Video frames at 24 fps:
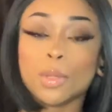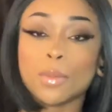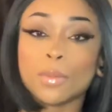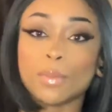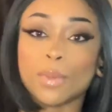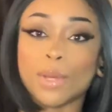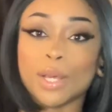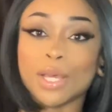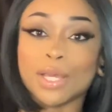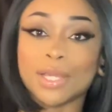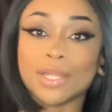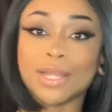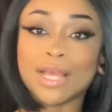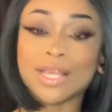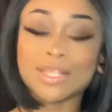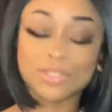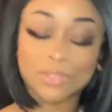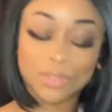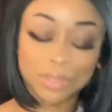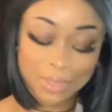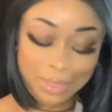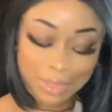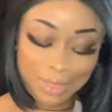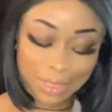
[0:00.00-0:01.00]
But as
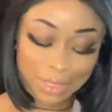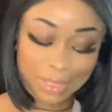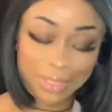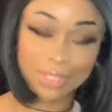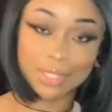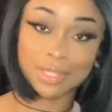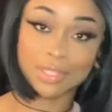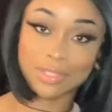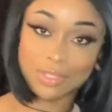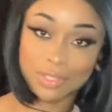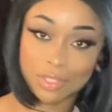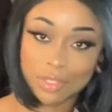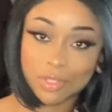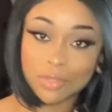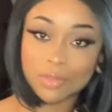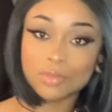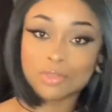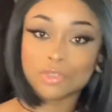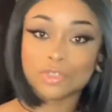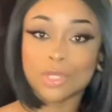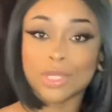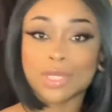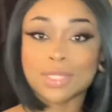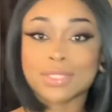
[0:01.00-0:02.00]
you can see, it's a cute
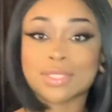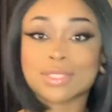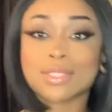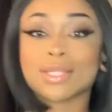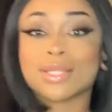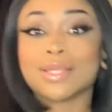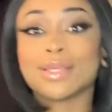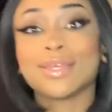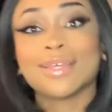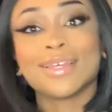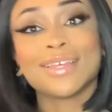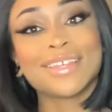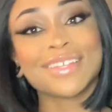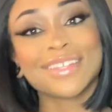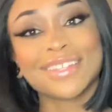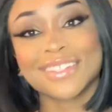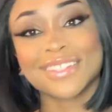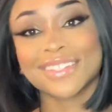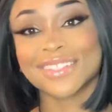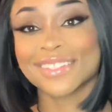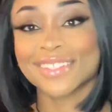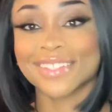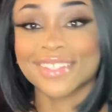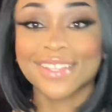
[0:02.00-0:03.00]
dress.
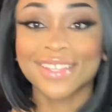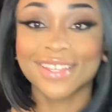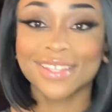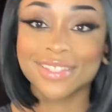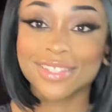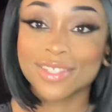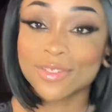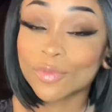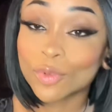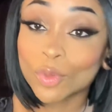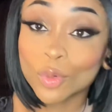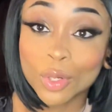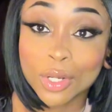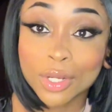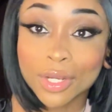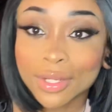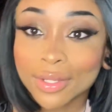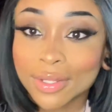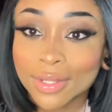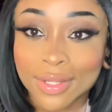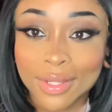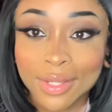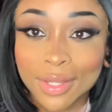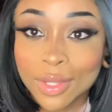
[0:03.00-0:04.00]
It's for
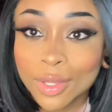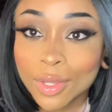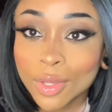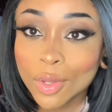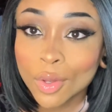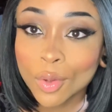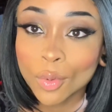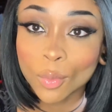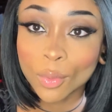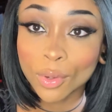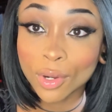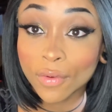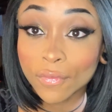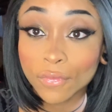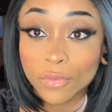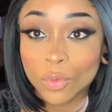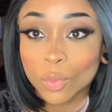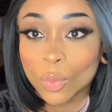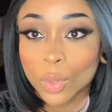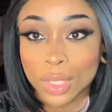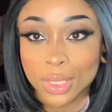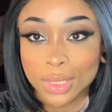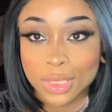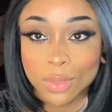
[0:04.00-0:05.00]
whatever you
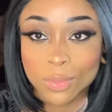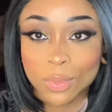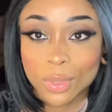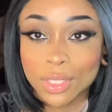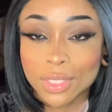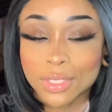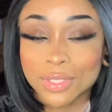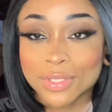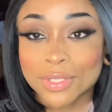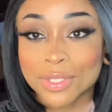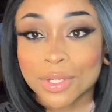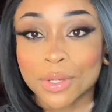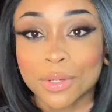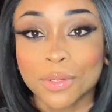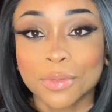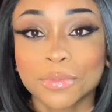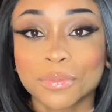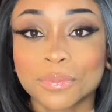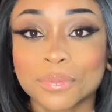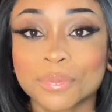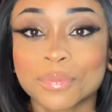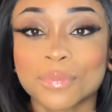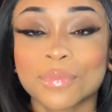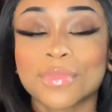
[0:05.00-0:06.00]
want it to be. So
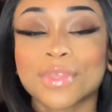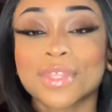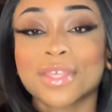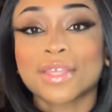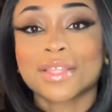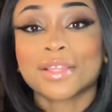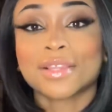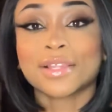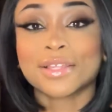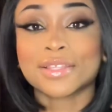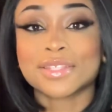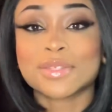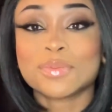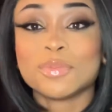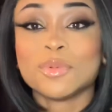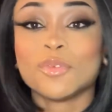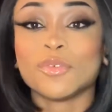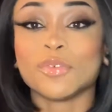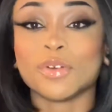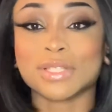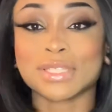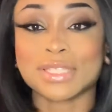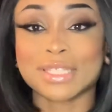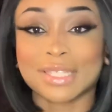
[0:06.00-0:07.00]
let's move
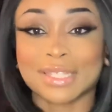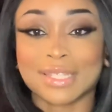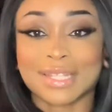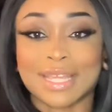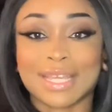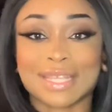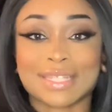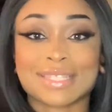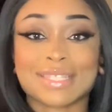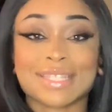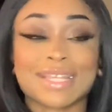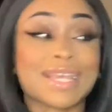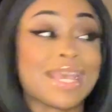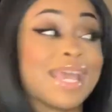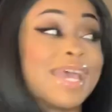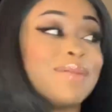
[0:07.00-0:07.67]
on to the next thing.